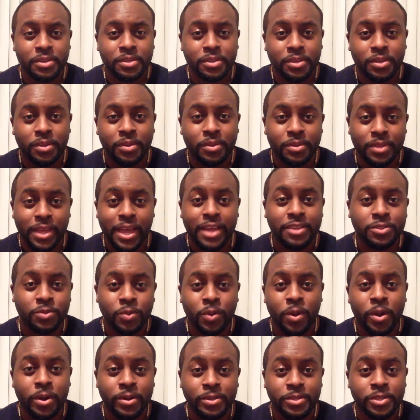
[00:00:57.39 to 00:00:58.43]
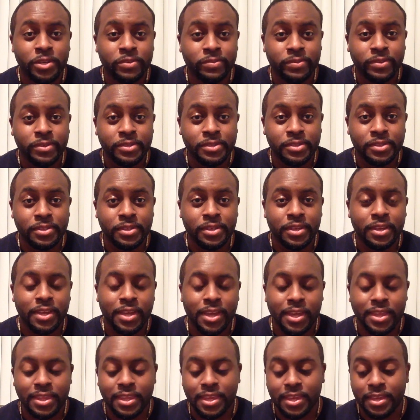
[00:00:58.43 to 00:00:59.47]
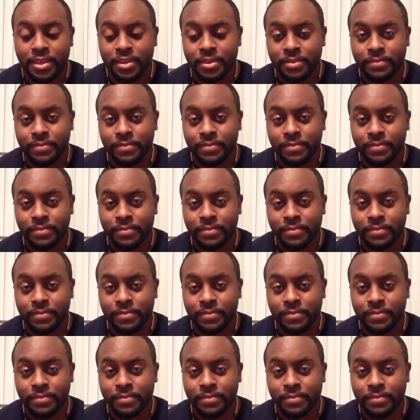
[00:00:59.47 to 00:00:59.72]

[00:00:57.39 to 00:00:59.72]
you know, actual hard surface, and then